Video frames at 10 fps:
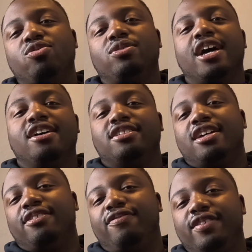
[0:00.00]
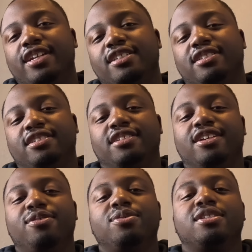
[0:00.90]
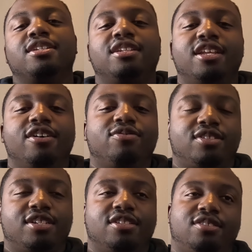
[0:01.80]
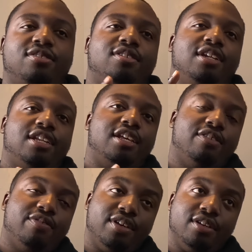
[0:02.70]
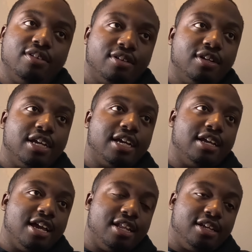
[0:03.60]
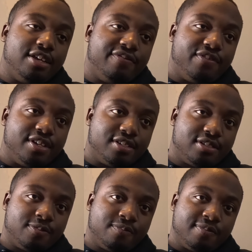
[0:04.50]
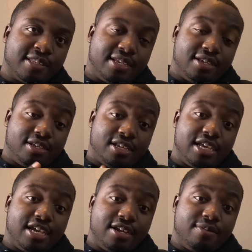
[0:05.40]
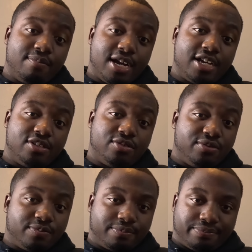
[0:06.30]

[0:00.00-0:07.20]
two thousand dollar fix. It was the DEF sensor and DEF heater that had to get fixed. And mind you,